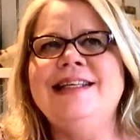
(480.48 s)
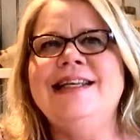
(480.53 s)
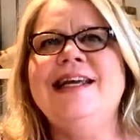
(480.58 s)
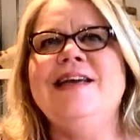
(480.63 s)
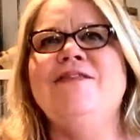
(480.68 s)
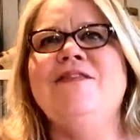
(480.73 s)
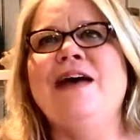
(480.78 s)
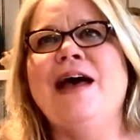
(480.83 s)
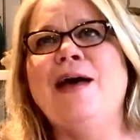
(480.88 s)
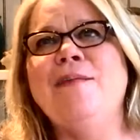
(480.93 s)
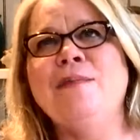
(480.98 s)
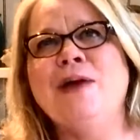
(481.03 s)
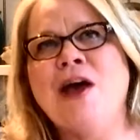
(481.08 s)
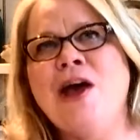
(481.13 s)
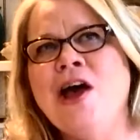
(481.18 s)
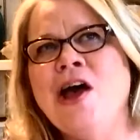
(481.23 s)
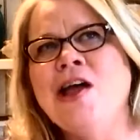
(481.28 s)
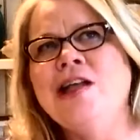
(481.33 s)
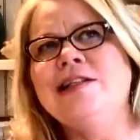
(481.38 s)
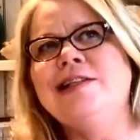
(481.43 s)
See, if I'm
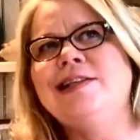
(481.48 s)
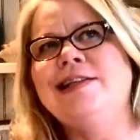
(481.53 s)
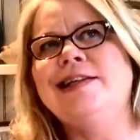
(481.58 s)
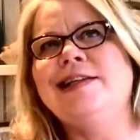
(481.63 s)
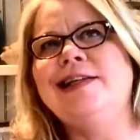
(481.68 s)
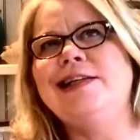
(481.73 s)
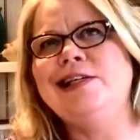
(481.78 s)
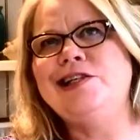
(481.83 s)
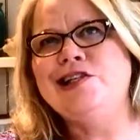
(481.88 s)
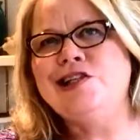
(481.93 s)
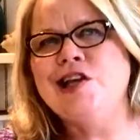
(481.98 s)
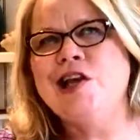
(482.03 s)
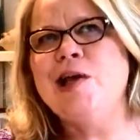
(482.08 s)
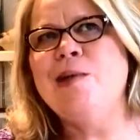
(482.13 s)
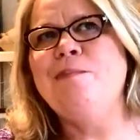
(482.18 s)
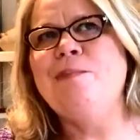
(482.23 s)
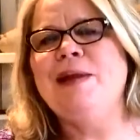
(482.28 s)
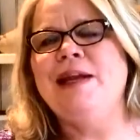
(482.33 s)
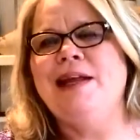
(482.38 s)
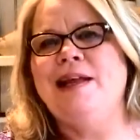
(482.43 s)
constantly
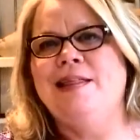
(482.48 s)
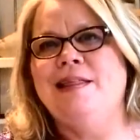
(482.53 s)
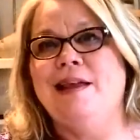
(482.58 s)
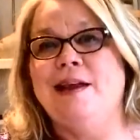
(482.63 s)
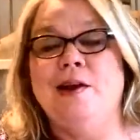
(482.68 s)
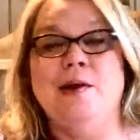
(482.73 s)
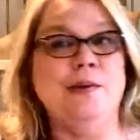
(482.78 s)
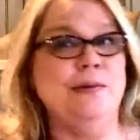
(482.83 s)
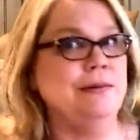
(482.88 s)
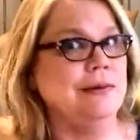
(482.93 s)
jumping in there,